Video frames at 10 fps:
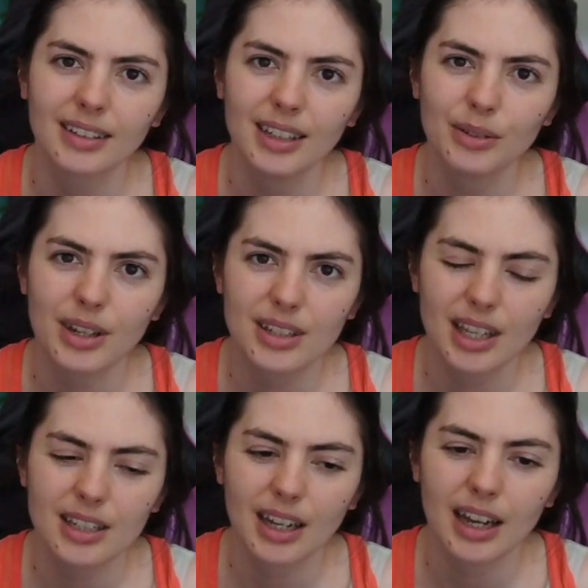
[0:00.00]
anyways
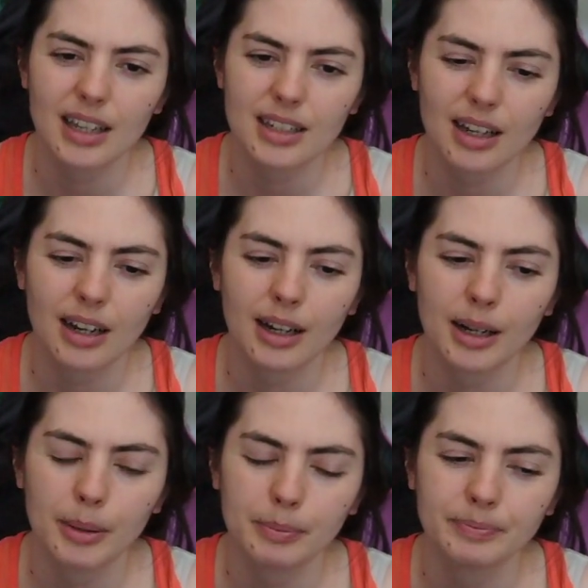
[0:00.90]
thanks guys
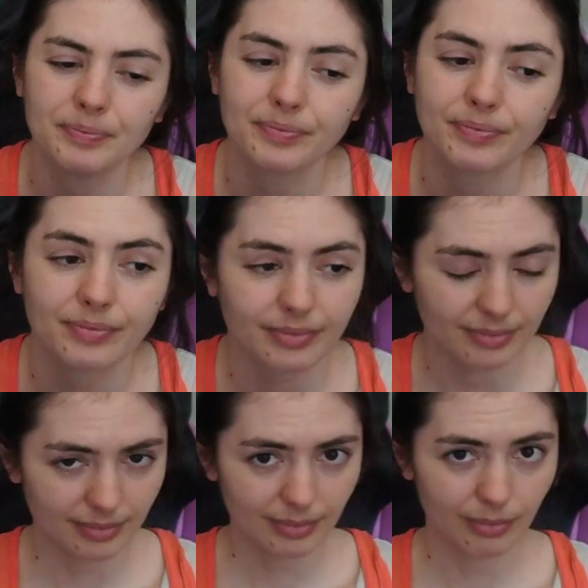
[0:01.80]
um
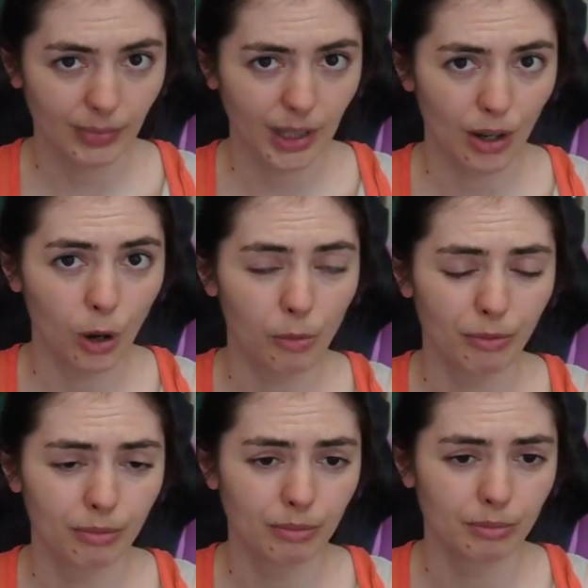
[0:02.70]

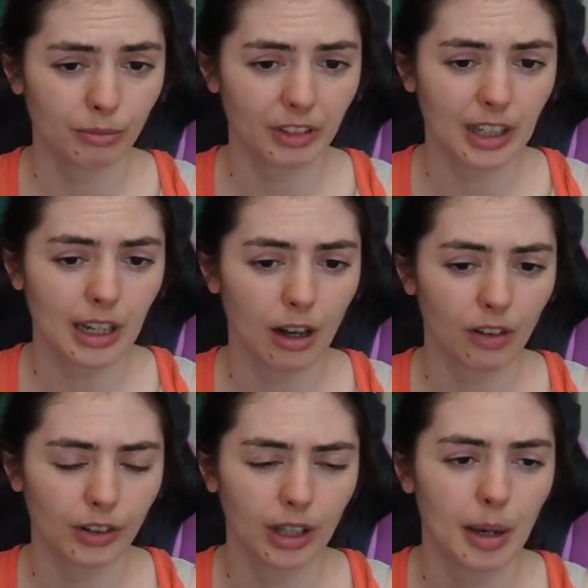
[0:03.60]
hopefully y'all
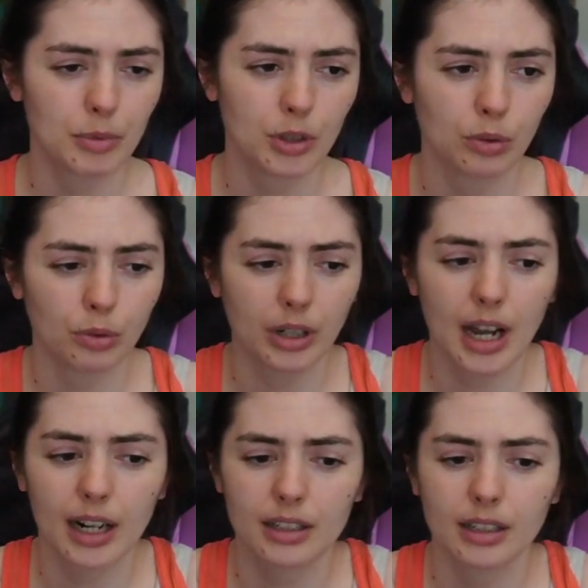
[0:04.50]
feel up to
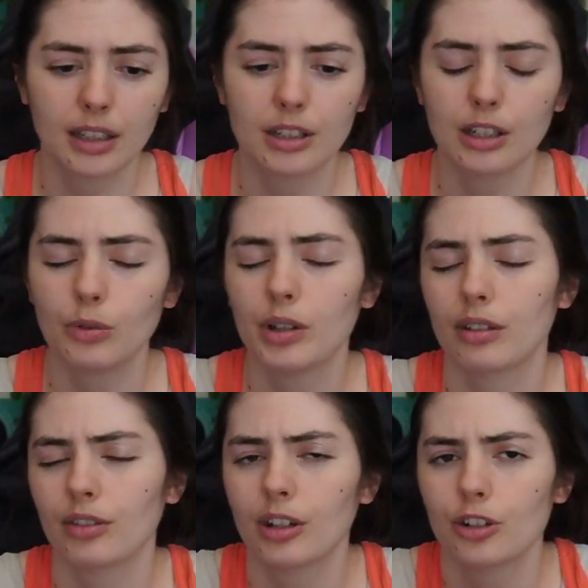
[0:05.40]
react to continuing to
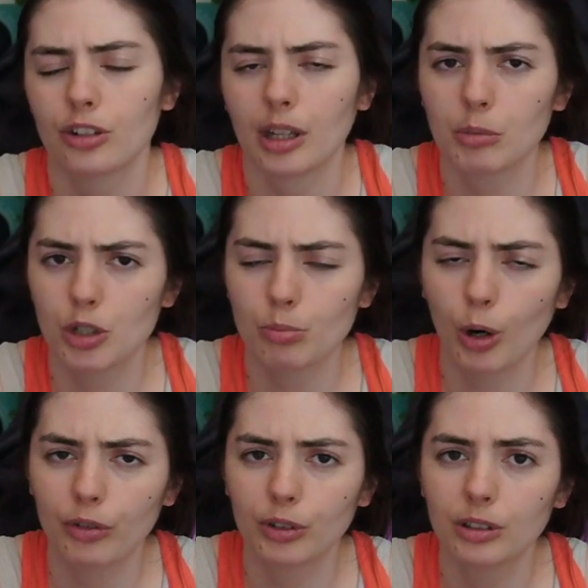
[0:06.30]
finish like miss
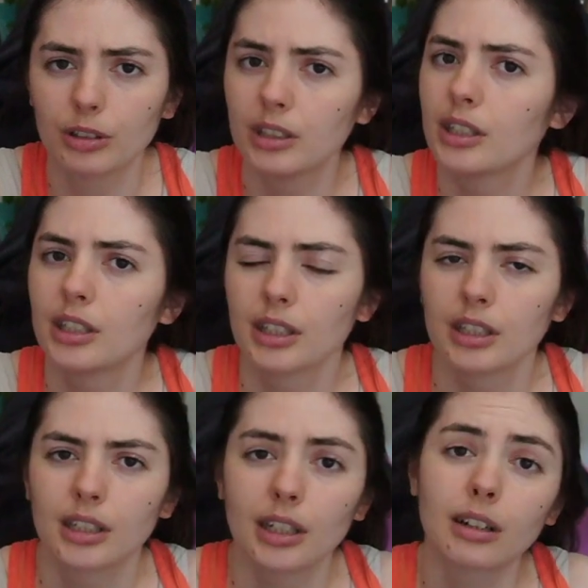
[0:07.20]
marvel
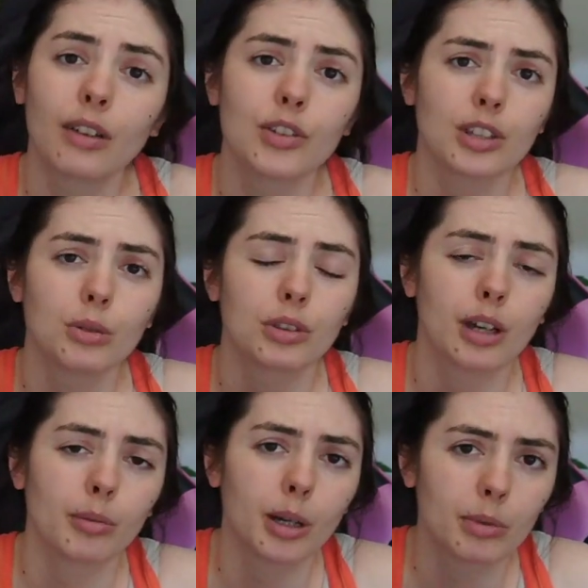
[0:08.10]
and obviously with
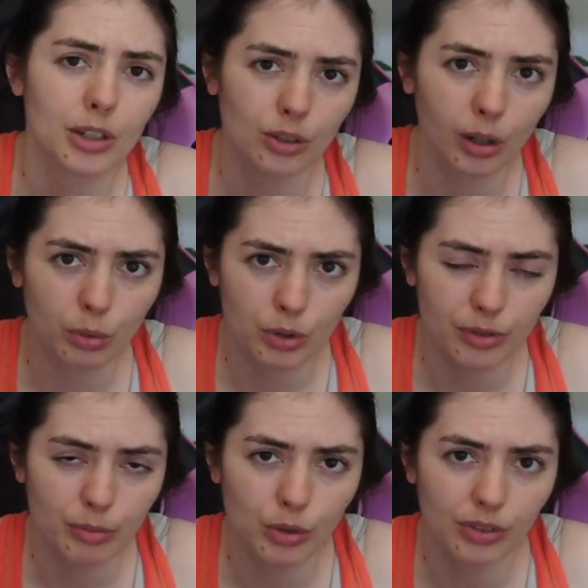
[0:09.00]
upcoming star wars
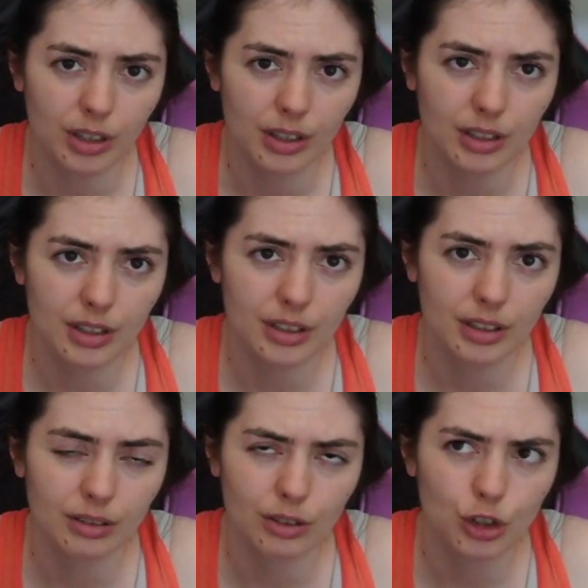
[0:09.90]
movies
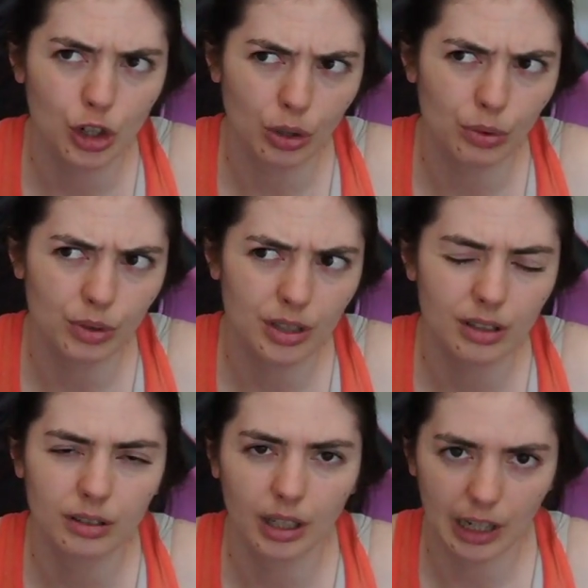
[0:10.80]
shows
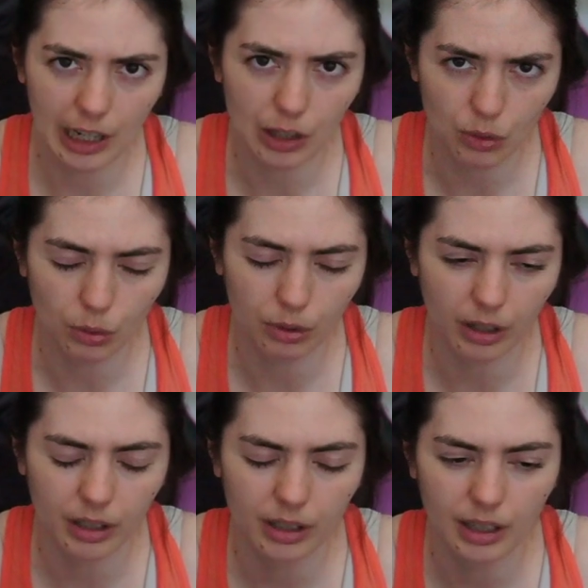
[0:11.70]
like
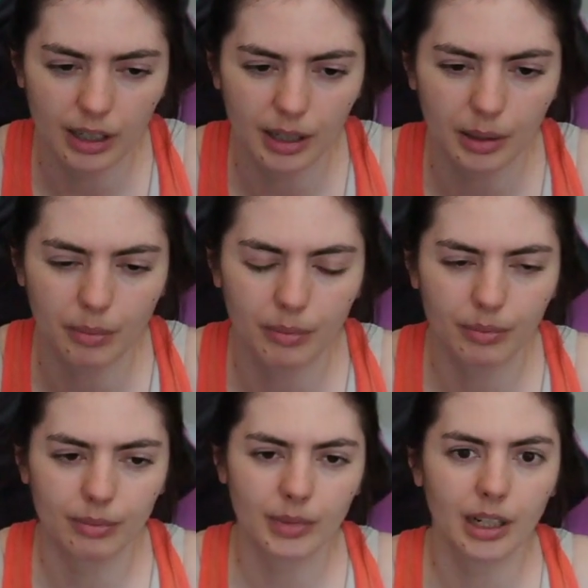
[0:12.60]
andor um
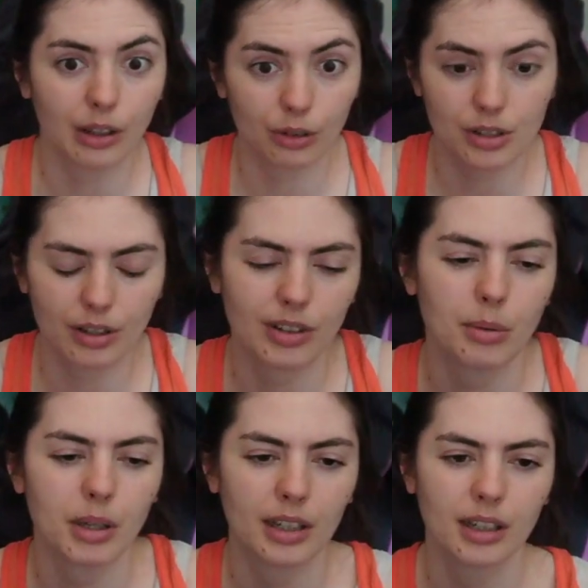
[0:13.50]
and other stuff
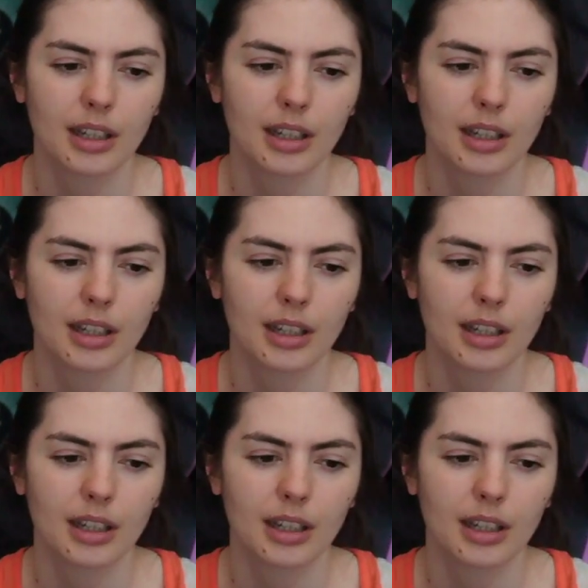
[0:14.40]
coming